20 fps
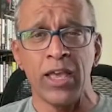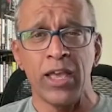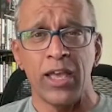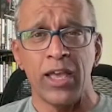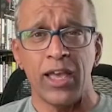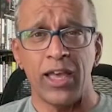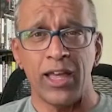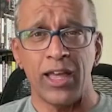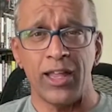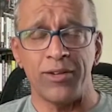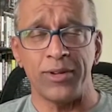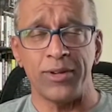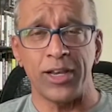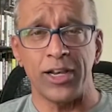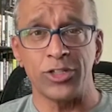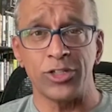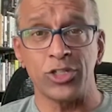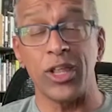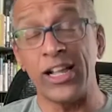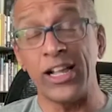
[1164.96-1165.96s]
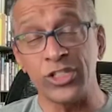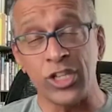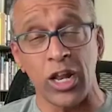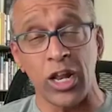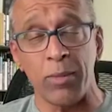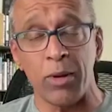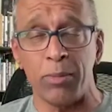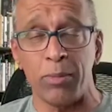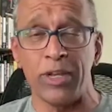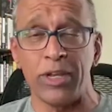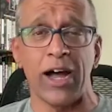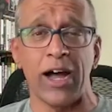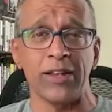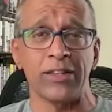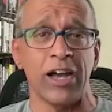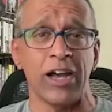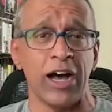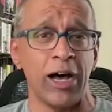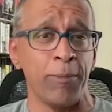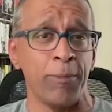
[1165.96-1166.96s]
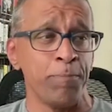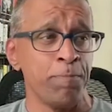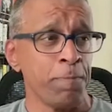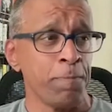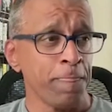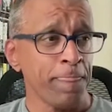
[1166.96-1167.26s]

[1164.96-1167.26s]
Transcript: And so that's on MLB.com.